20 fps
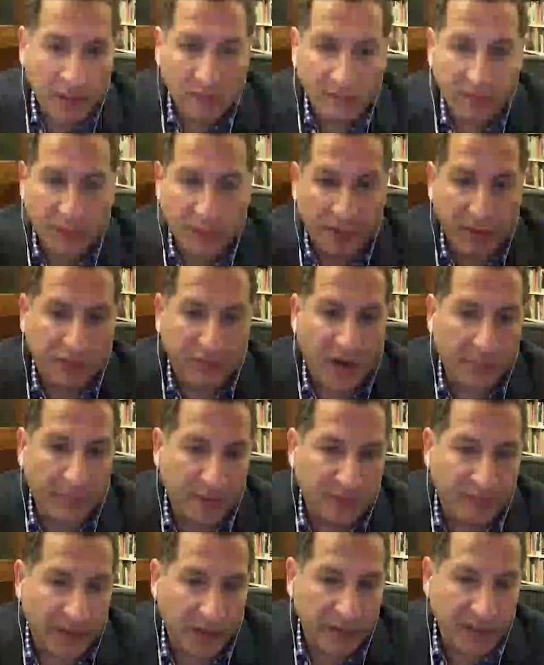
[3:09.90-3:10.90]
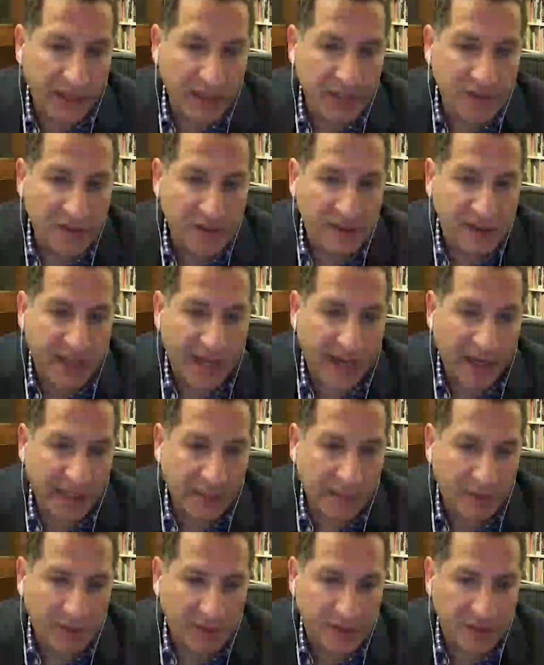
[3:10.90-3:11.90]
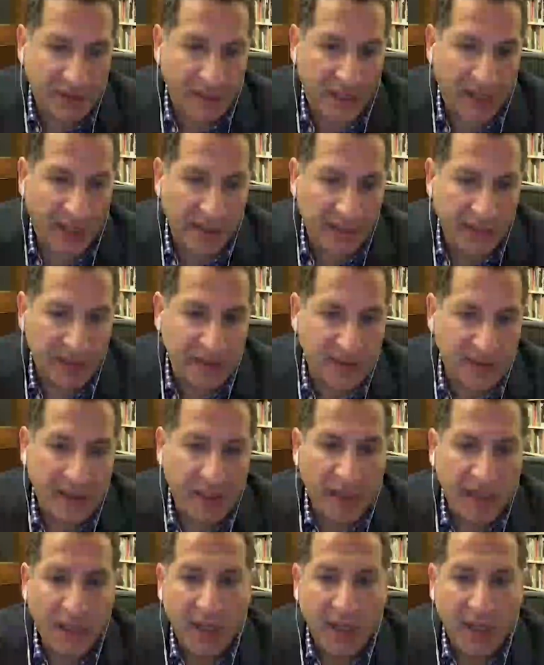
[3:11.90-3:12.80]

philanthropic foundations and academic societies,